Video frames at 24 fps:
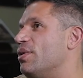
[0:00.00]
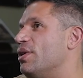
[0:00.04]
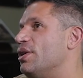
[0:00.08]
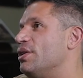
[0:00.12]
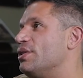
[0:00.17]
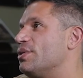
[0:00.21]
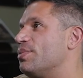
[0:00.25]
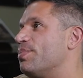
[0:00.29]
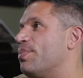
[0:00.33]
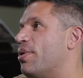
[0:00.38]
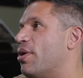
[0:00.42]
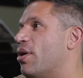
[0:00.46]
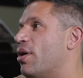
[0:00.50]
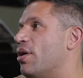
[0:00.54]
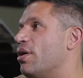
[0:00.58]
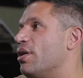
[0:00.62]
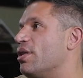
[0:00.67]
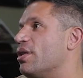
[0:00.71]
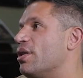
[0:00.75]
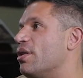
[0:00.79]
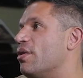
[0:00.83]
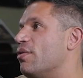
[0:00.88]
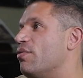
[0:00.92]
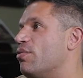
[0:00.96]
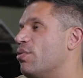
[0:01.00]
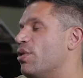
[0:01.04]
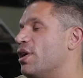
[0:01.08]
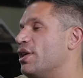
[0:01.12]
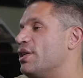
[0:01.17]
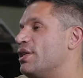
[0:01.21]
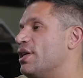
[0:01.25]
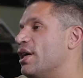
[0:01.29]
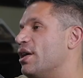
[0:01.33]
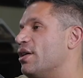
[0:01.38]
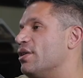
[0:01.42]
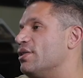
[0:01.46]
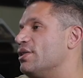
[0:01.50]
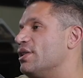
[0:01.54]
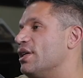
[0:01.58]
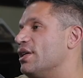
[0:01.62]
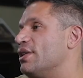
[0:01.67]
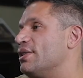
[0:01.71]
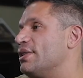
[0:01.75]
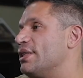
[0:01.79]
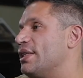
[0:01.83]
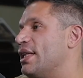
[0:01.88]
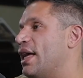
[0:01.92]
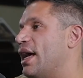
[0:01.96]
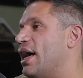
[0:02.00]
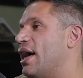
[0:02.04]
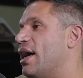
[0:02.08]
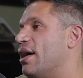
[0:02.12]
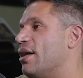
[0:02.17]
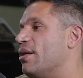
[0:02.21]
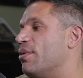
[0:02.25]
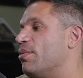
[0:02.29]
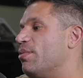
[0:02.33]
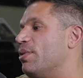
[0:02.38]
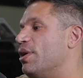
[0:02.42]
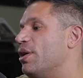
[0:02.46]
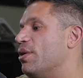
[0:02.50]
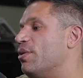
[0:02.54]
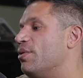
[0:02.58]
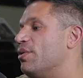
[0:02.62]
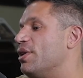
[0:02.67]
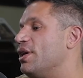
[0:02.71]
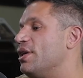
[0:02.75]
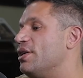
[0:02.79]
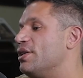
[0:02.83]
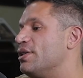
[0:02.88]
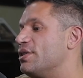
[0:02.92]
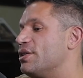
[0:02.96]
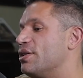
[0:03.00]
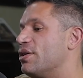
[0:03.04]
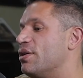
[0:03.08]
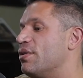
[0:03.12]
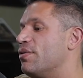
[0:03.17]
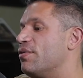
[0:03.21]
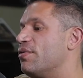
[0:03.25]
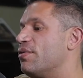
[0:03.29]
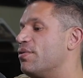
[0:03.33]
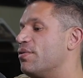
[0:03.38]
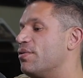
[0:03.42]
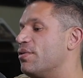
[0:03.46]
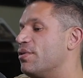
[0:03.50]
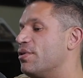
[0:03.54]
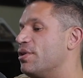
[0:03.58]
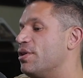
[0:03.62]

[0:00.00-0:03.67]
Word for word: is part of what tells us that we only deserve